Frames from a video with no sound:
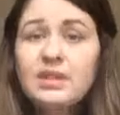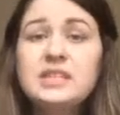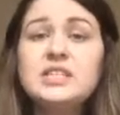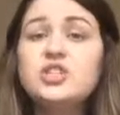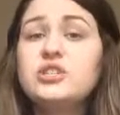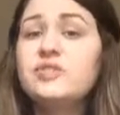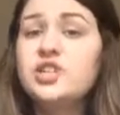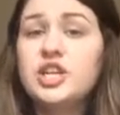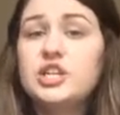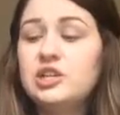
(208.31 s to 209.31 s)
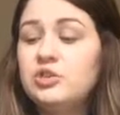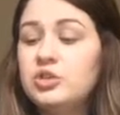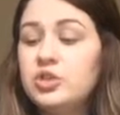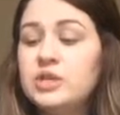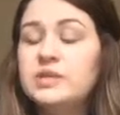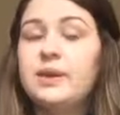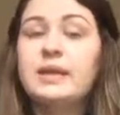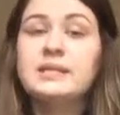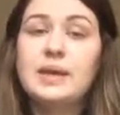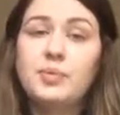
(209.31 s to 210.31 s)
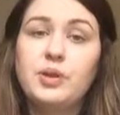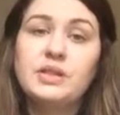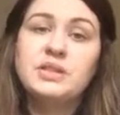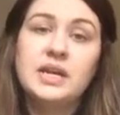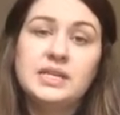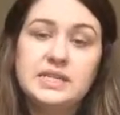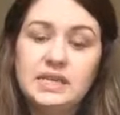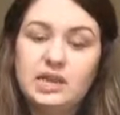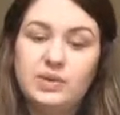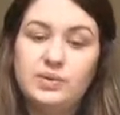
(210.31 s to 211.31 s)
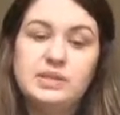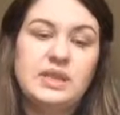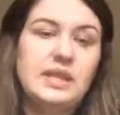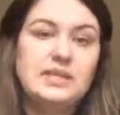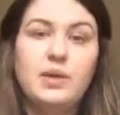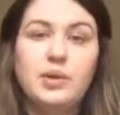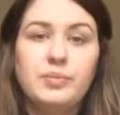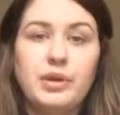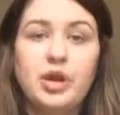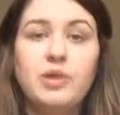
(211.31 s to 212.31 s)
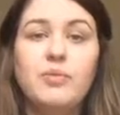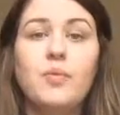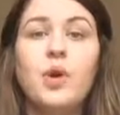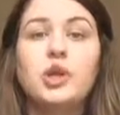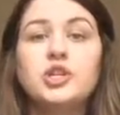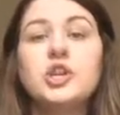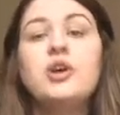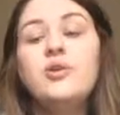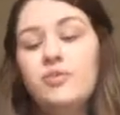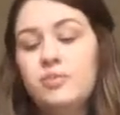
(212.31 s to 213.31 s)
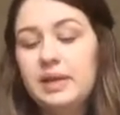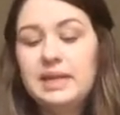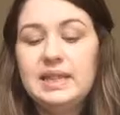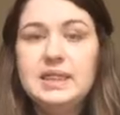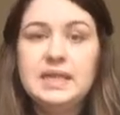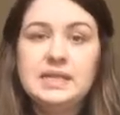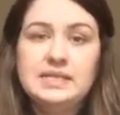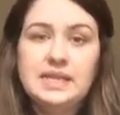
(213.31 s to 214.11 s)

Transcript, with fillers: This is just for dirty laundry, so I can separate the dirty clothes and things that I want to bring home and wash from the clean things.